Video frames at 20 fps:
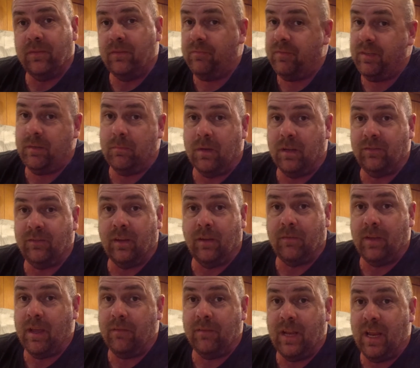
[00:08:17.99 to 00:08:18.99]
and feed myself.
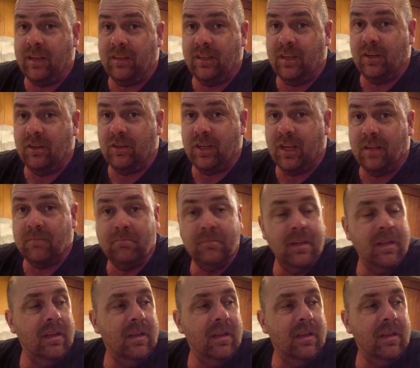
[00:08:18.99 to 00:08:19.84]
I haven't had dinner yet.